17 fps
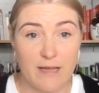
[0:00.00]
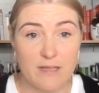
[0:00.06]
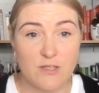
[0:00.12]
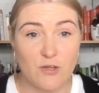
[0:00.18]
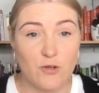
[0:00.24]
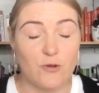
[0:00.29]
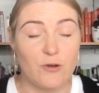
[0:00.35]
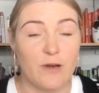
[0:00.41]

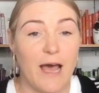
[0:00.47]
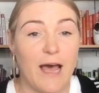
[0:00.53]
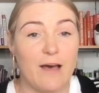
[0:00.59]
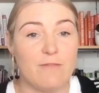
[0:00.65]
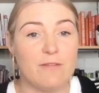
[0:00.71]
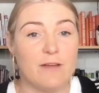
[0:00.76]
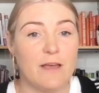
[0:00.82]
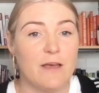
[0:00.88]
So you could
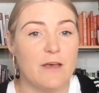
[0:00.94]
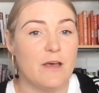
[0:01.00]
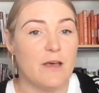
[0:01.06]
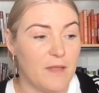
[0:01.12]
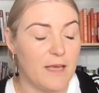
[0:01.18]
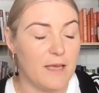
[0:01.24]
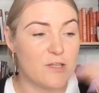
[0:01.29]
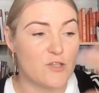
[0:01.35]
have
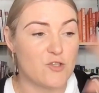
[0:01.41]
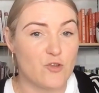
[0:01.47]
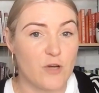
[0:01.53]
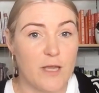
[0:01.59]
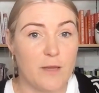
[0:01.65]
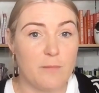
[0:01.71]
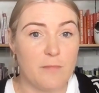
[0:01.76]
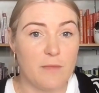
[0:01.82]

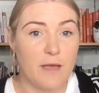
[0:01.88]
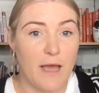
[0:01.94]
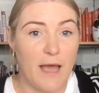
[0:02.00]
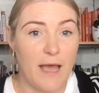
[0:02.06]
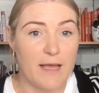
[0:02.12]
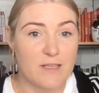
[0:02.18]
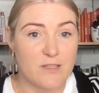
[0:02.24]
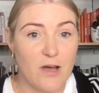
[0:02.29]
extreme
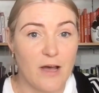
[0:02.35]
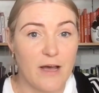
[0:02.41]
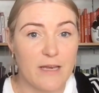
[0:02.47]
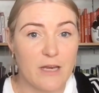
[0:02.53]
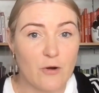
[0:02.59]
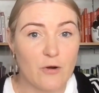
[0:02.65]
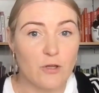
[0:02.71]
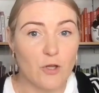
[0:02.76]

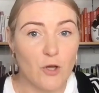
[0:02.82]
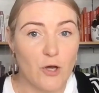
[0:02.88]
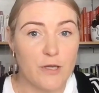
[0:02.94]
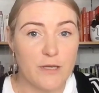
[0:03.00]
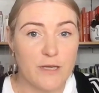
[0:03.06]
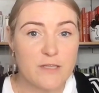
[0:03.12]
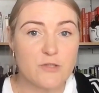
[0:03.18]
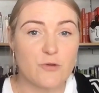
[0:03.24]
anxiety or
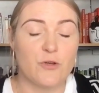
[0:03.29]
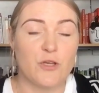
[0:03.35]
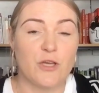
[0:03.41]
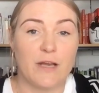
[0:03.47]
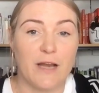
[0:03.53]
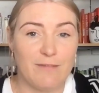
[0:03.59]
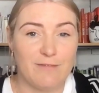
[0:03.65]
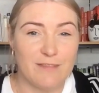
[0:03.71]
alertness, or you
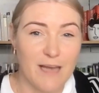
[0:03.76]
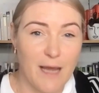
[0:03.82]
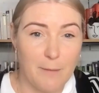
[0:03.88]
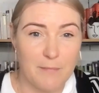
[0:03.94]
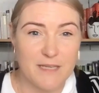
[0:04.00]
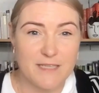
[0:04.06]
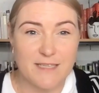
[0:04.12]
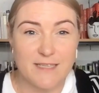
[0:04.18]
could have
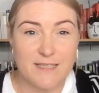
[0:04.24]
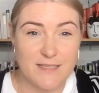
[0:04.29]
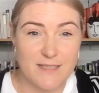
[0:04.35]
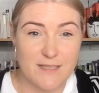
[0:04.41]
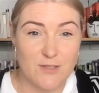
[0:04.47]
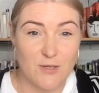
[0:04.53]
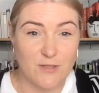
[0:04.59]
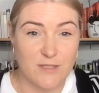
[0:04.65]
numbness and
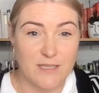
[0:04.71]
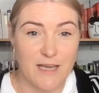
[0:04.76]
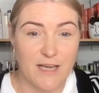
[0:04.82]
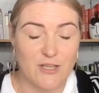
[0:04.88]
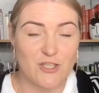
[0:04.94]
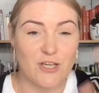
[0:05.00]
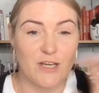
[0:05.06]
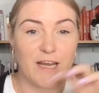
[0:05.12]

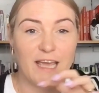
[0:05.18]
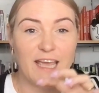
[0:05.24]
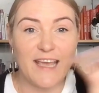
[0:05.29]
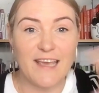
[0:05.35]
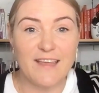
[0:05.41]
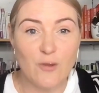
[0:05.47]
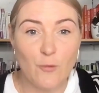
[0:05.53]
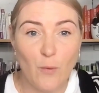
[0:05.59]
dissociation.
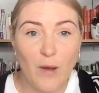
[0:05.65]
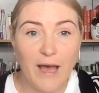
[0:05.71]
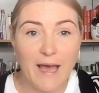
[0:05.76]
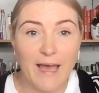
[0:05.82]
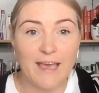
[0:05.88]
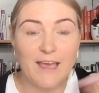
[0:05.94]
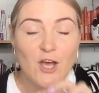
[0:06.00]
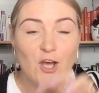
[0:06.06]
Either
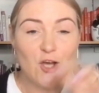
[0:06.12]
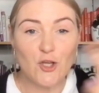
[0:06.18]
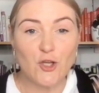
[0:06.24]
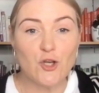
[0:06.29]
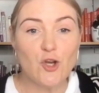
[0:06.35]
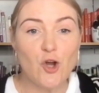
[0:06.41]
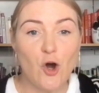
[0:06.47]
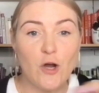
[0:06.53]
way, you're
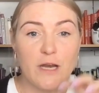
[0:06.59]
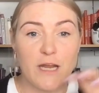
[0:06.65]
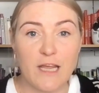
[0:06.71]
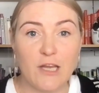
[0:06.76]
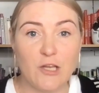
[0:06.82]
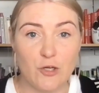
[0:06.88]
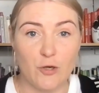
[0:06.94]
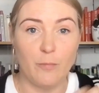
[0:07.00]
not
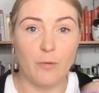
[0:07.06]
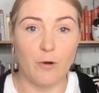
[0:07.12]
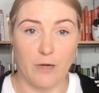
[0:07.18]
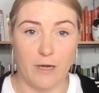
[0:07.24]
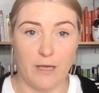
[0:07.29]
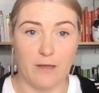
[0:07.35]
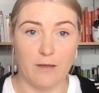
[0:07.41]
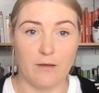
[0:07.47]
in your
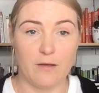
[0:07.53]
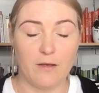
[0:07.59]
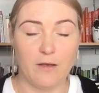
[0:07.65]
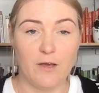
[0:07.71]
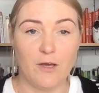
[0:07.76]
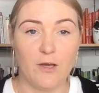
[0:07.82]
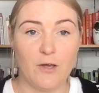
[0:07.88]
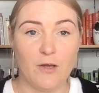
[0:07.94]
body,
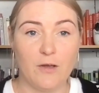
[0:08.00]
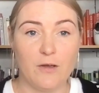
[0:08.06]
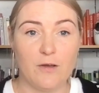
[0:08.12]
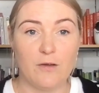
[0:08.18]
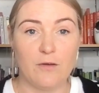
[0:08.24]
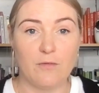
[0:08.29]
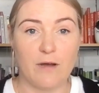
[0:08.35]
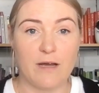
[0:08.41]

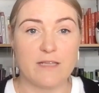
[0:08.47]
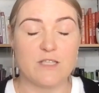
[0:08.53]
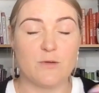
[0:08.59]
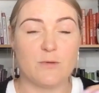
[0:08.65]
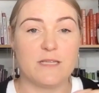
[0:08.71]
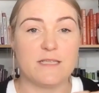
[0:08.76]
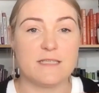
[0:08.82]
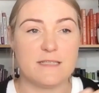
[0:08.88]
right?
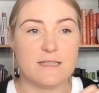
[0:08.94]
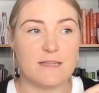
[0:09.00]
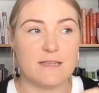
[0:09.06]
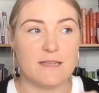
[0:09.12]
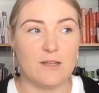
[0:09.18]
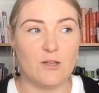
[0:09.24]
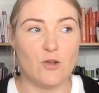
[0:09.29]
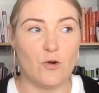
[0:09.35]
So
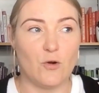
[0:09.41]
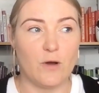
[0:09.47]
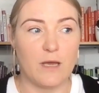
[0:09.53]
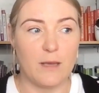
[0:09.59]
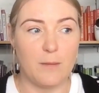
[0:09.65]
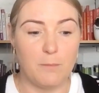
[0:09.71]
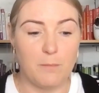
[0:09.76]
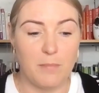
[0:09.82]
you're
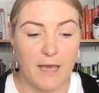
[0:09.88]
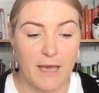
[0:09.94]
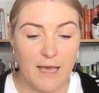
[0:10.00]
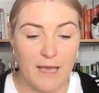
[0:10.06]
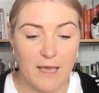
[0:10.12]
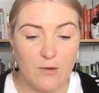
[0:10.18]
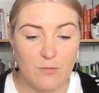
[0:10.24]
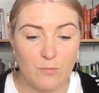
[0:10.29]

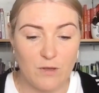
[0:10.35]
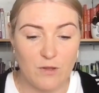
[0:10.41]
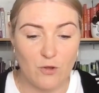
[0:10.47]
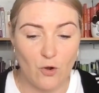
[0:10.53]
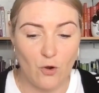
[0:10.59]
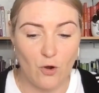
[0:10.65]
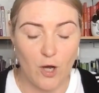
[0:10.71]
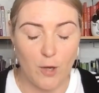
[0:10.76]
impaired with
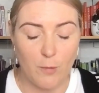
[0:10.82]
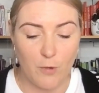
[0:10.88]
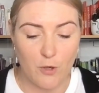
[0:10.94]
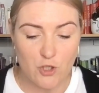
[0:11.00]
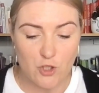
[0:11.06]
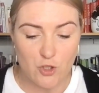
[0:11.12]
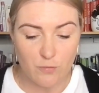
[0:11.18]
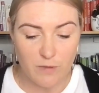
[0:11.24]
your
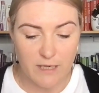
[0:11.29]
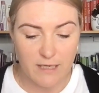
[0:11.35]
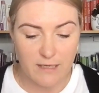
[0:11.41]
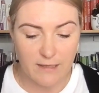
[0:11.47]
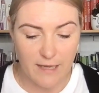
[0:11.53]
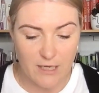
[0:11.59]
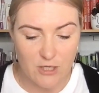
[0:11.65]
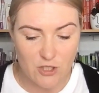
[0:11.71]
emotional
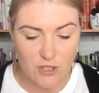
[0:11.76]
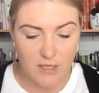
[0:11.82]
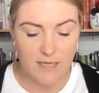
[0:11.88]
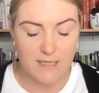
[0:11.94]
regulation.